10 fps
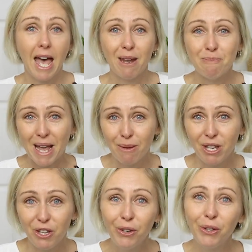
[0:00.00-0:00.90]
And maybe
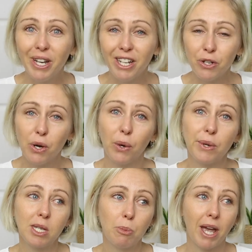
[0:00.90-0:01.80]
you in your
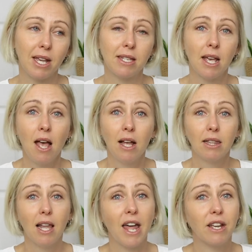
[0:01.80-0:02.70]
own space
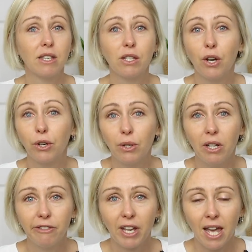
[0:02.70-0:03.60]
light a circle
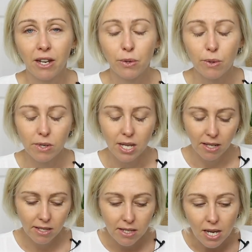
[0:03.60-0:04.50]
of candles
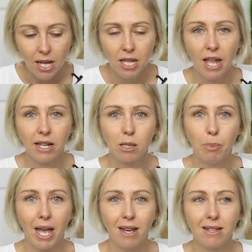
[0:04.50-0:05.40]
and sit in that
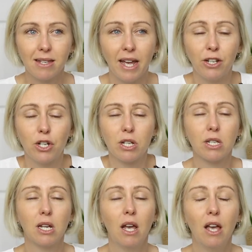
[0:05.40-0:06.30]
space and just